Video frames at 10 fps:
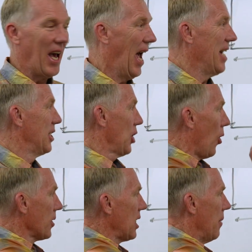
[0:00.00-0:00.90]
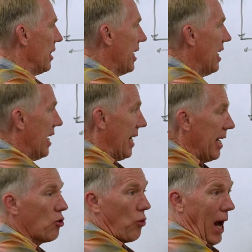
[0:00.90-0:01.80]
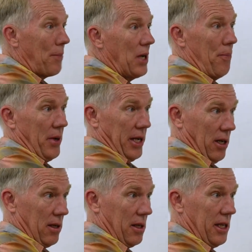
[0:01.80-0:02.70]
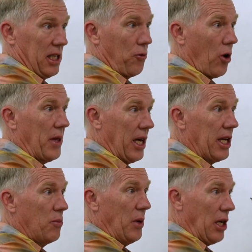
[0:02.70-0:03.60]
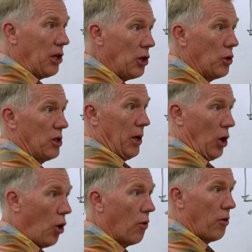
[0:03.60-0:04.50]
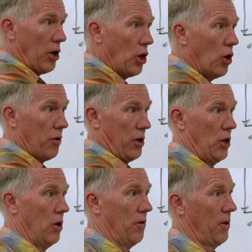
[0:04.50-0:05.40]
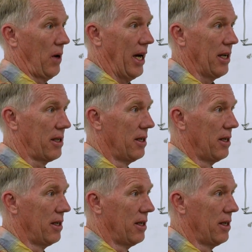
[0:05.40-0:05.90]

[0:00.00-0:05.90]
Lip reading: and it is wrapped up in here. This formula is being used, but over and over and over, right?